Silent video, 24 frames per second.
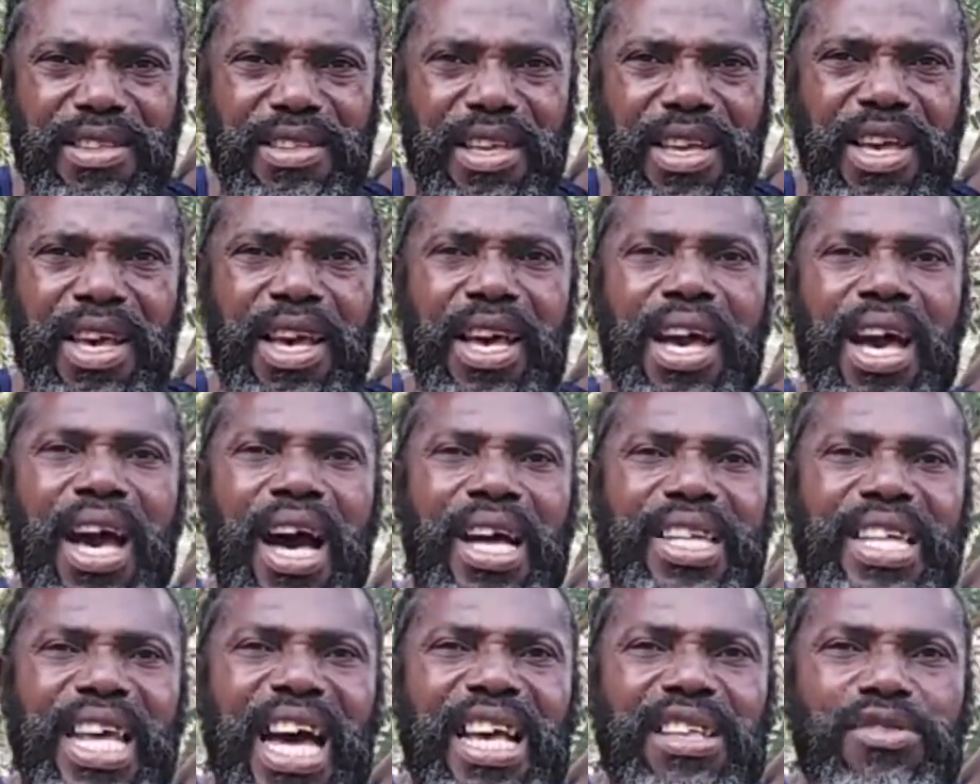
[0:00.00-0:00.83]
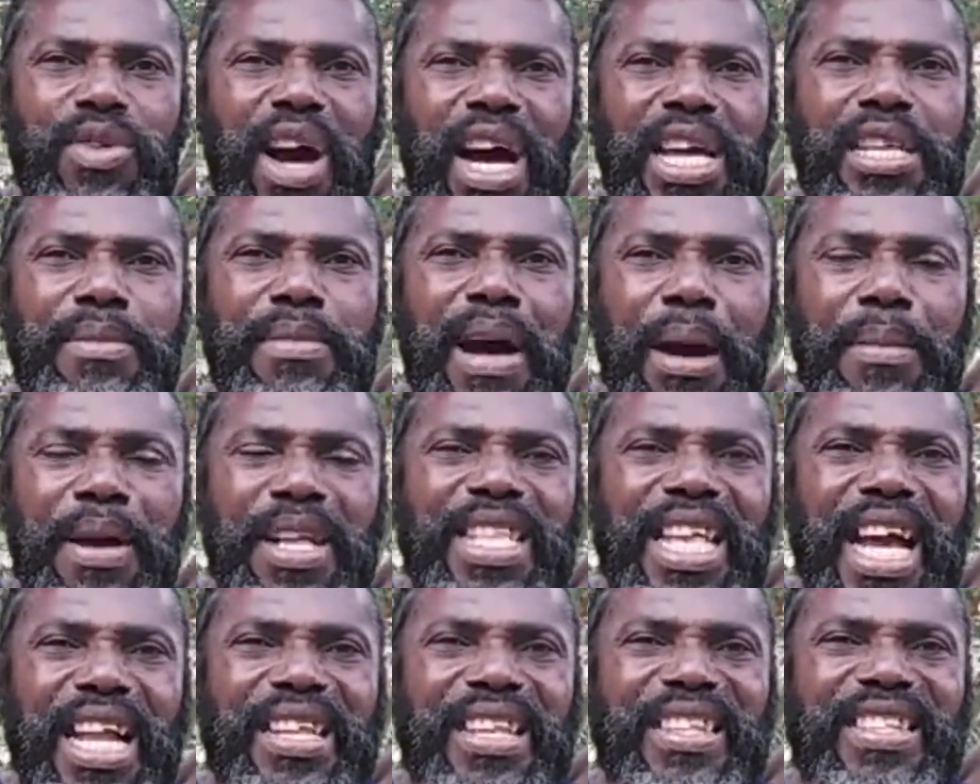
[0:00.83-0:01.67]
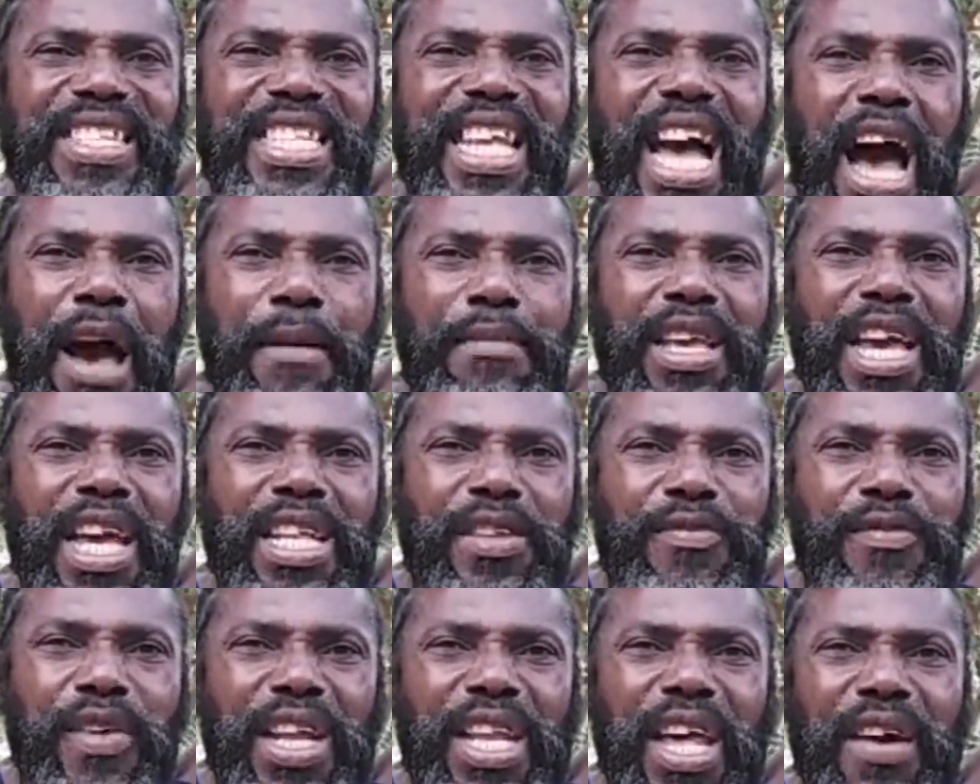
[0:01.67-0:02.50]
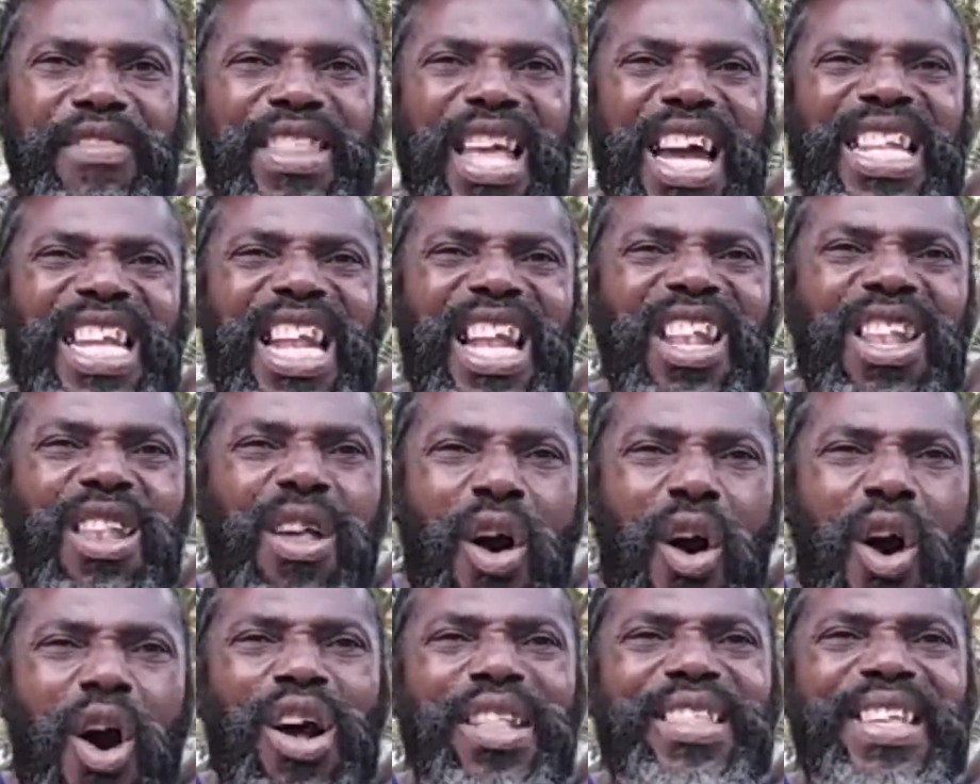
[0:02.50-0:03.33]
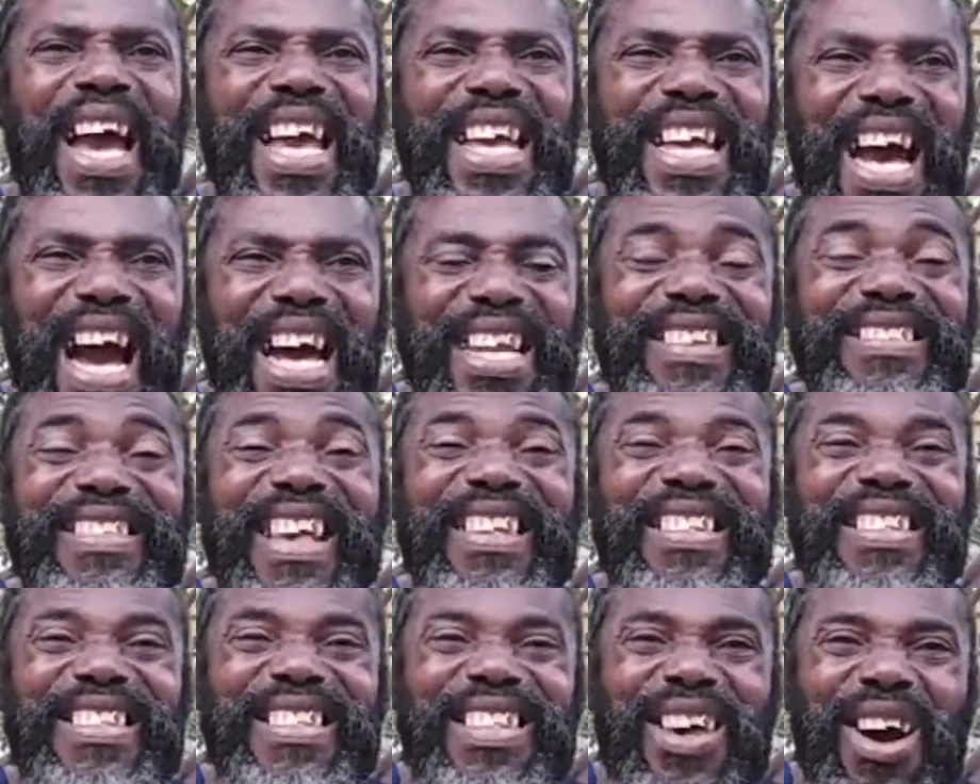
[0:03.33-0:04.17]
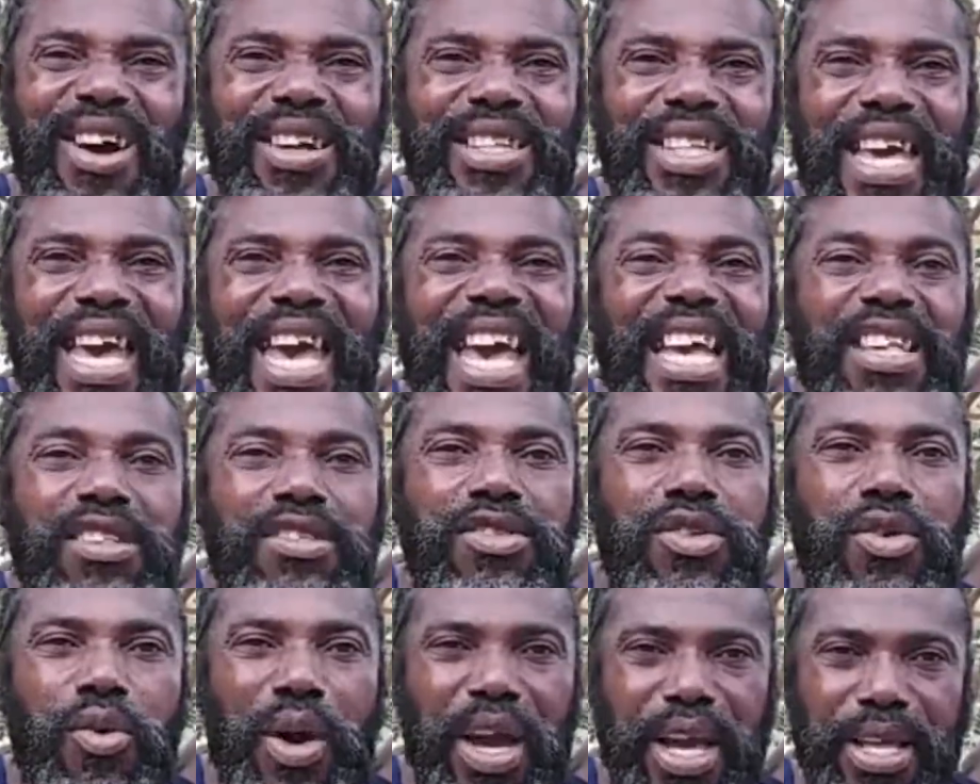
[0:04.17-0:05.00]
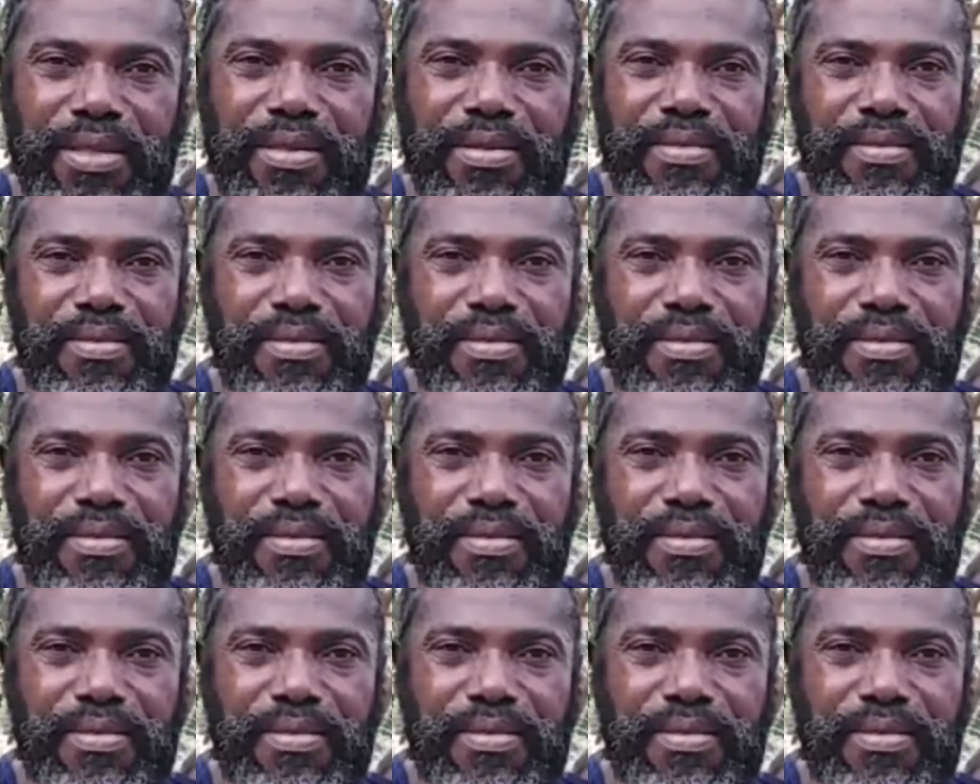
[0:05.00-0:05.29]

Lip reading: And that's why the Bible tells in Psalm 84:11 that the Lord thy God is a sun, S-U-N.